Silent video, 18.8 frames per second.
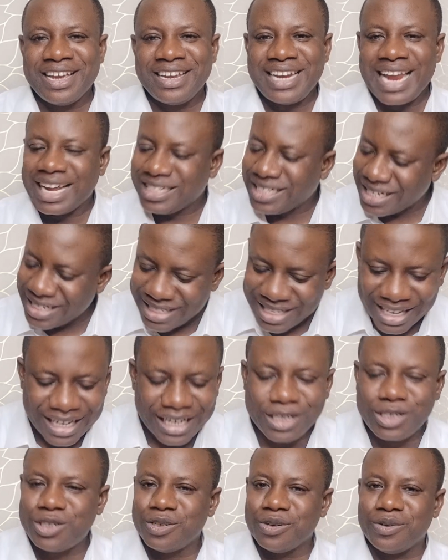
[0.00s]
That is the
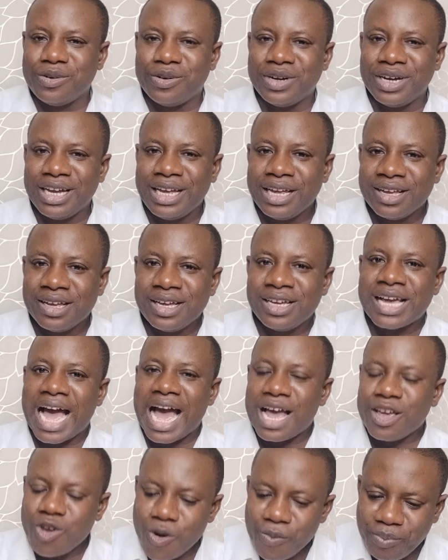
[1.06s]
issue.
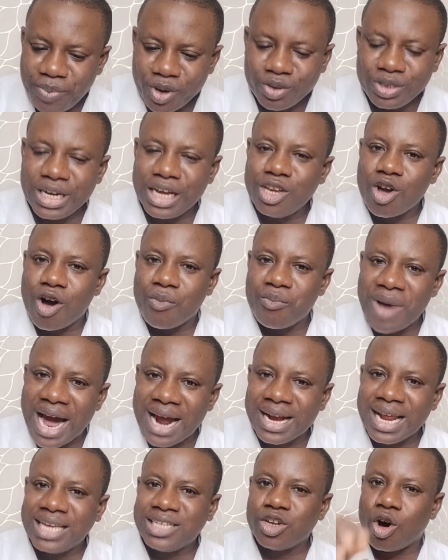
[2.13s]
Are you building your
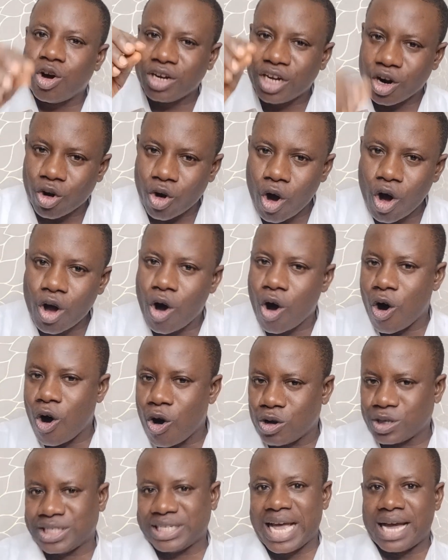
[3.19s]
marriage on the rock
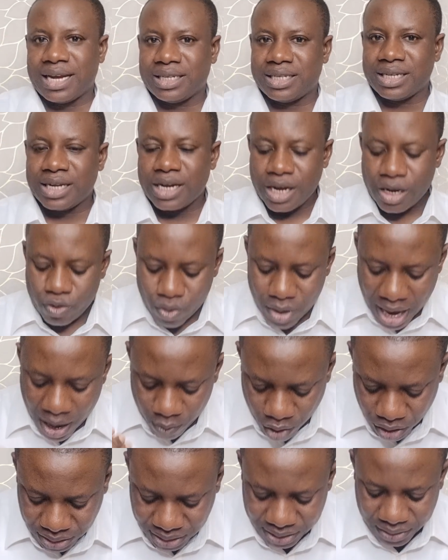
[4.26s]
or on sand? Look at
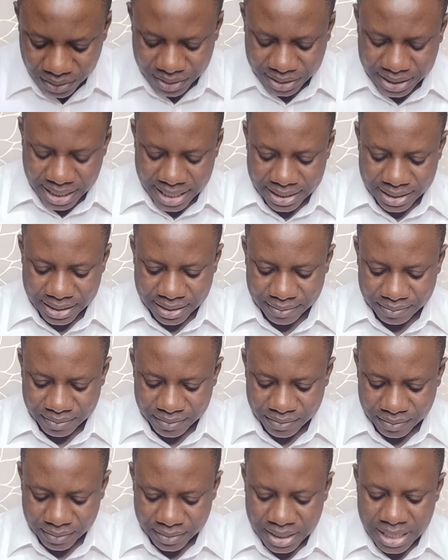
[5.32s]
what Jesus said.
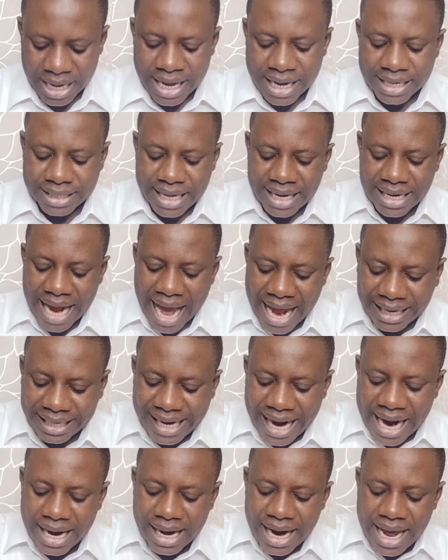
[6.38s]
He said, and
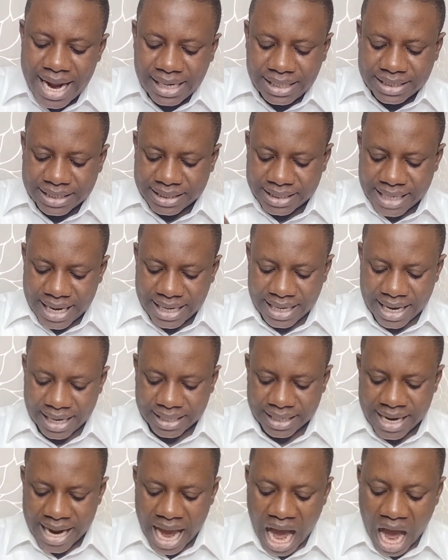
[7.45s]
then rain
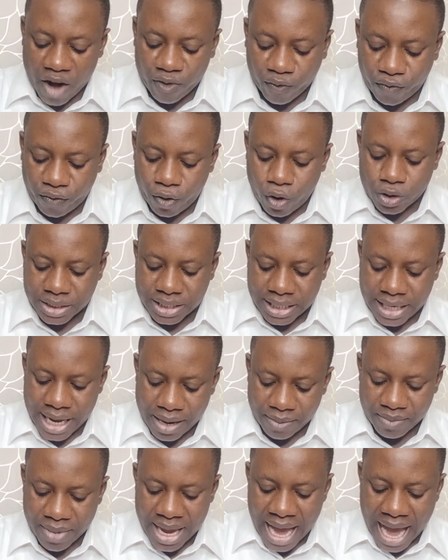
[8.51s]
descended, and floods
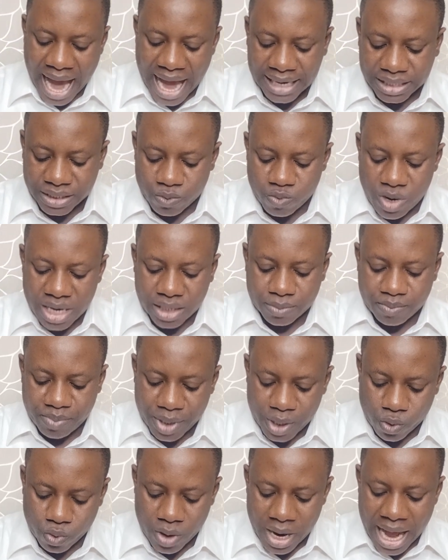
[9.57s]
came, and the wind
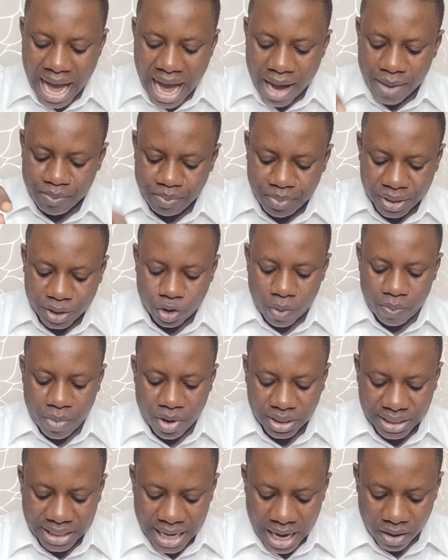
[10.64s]
blew, and beat
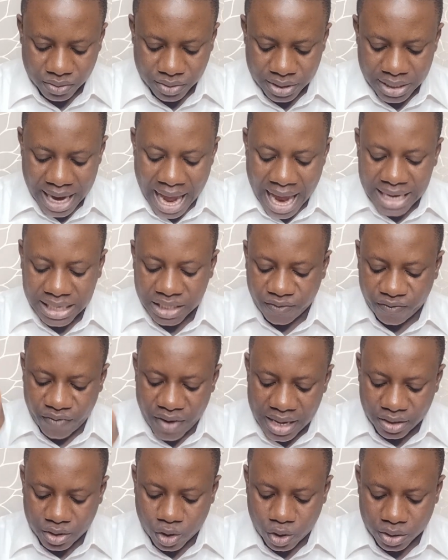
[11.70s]
upon the house, and it
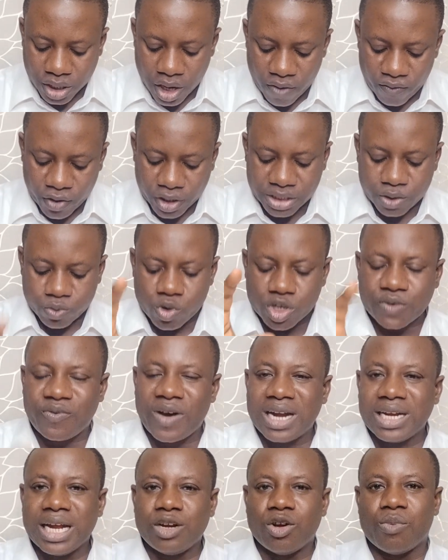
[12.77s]
fell not, for it was
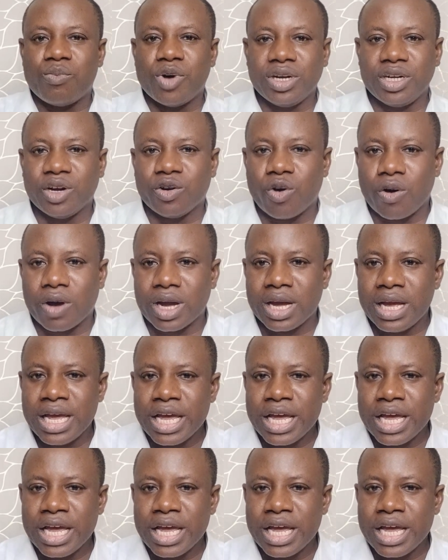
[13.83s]
founded upon the rock.